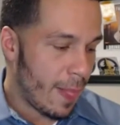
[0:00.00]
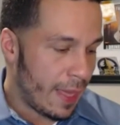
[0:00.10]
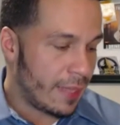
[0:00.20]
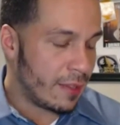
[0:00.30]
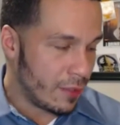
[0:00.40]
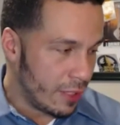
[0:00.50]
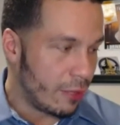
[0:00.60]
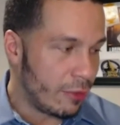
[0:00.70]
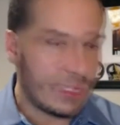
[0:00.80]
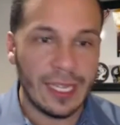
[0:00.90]
It
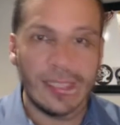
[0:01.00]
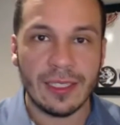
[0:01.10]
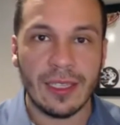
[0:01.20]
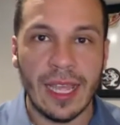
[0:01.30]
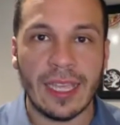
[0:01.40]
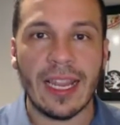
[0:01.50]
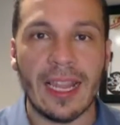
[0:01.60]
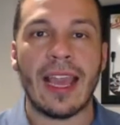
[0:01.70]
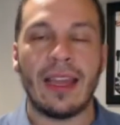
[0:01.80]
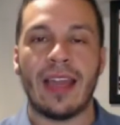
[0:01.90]
literally tastes like an,
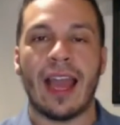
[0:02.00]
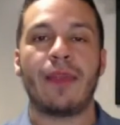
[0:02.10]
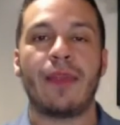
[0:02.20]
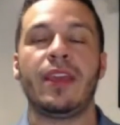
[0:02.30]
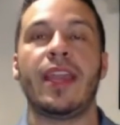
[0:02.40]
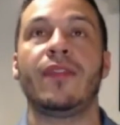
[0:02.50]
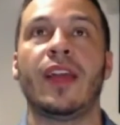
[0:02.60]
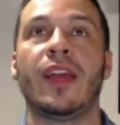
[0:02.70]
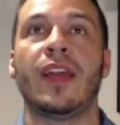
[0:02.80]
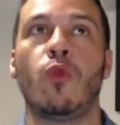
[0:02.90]
an I P A
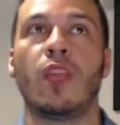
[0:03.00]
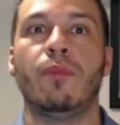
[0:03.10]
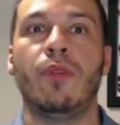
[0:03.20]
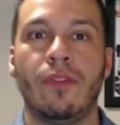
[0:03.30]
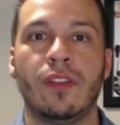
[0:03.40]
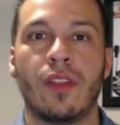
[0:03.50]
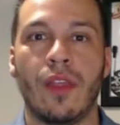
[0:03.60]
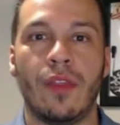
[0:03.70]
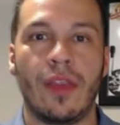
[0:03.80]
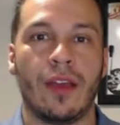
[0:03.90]
that's well above
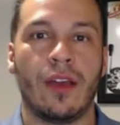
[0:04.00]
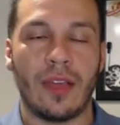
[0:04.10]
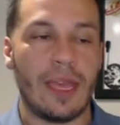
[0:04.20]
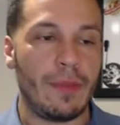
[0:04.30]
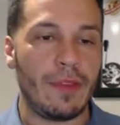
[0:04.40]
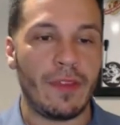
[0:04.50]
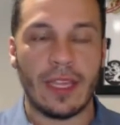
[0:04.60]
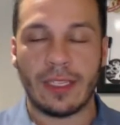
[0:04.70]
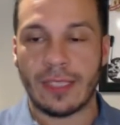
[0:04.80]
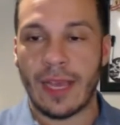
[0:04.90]
the uh, A B V
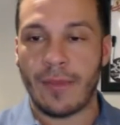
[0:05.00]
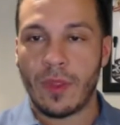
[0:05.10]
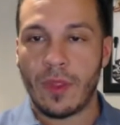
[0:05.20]
that it's at.